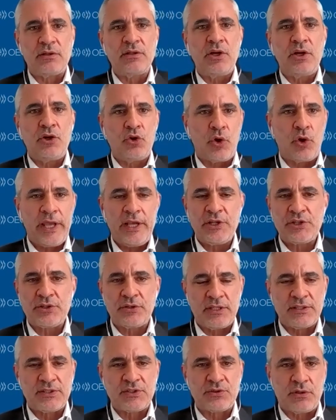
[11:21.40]

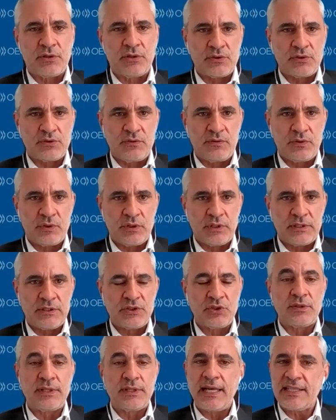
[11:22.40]
location and so on and so forth.
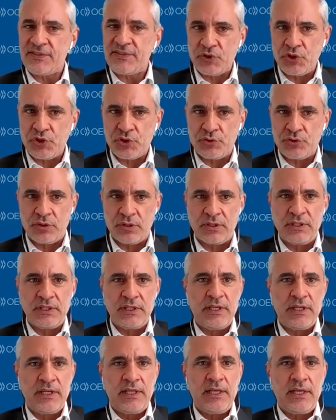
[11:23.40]
So that's for sure.
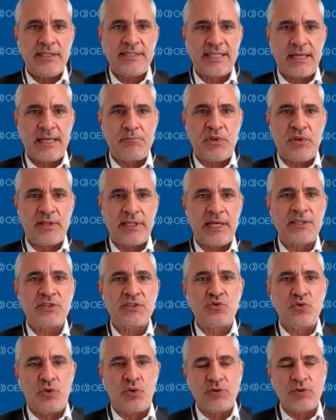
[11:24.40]
Something that has
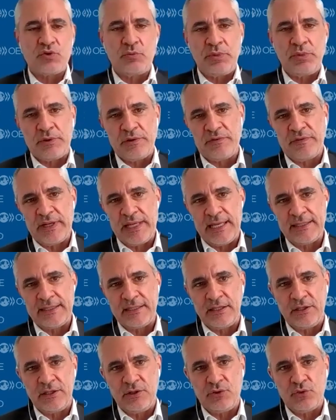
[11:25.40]
to also be
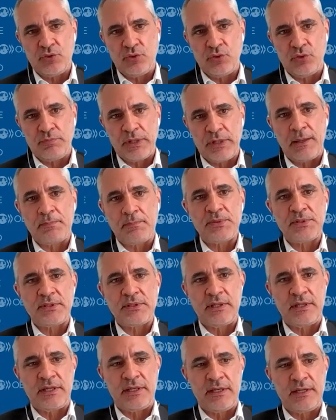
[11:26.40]
reflected into perhaps
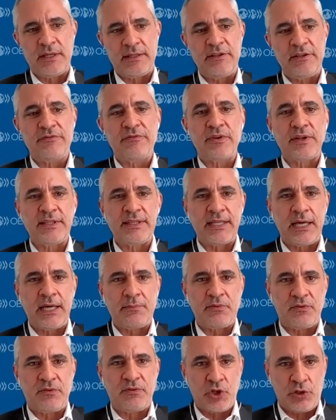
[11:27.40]
a different type
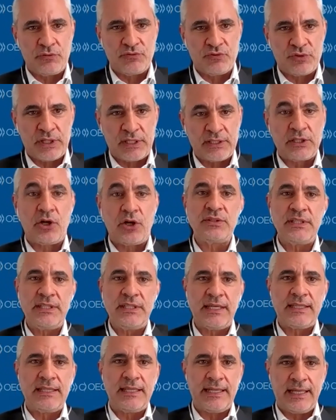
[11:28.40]
of contract. On the
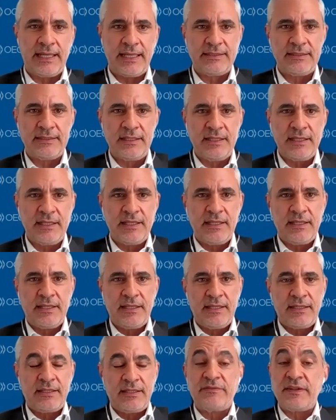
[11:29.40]
other end,
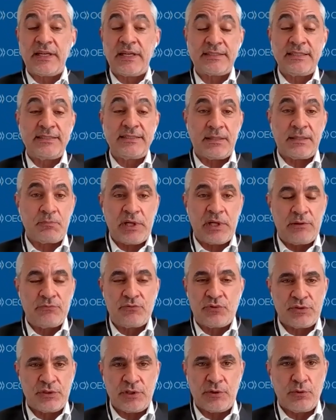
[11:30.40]
the fact in some
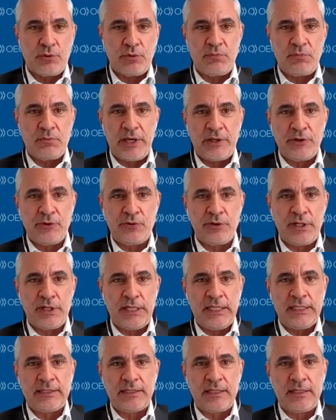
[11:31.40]
countries, including my own in
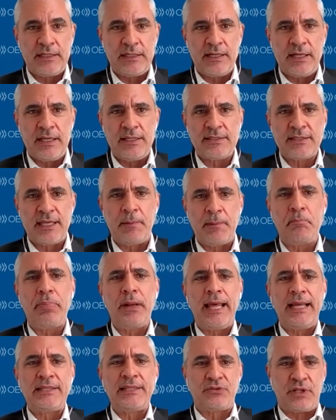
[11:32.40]
Italy, there is a
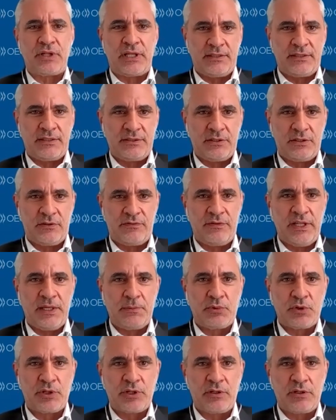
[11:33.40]
plethora of
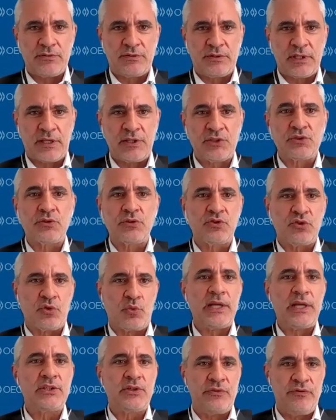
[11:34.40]
labor contract is also
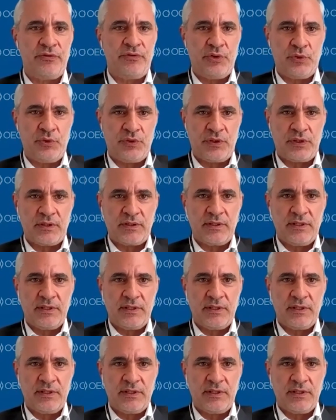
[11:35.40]
quite confusing.